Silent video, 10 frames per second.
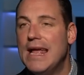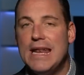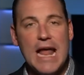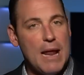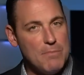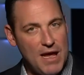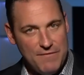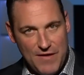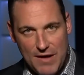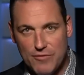Not my
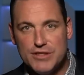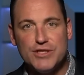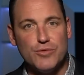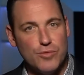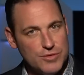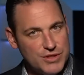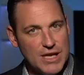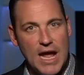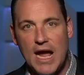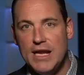favorite source,
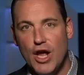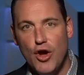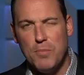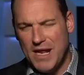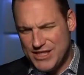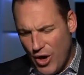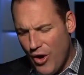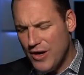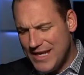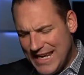I know, but it's
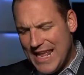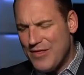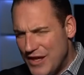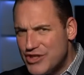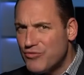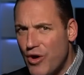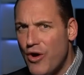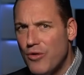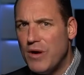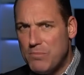hard to get this
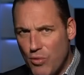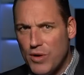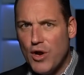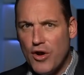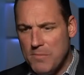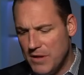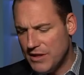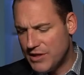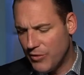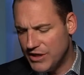wrong reporting on a
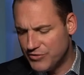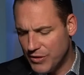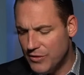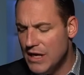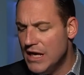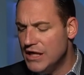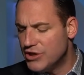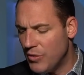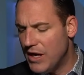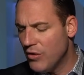military drill.
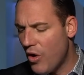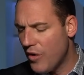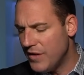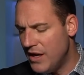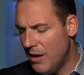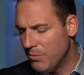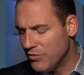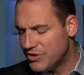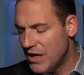So here are the numbers.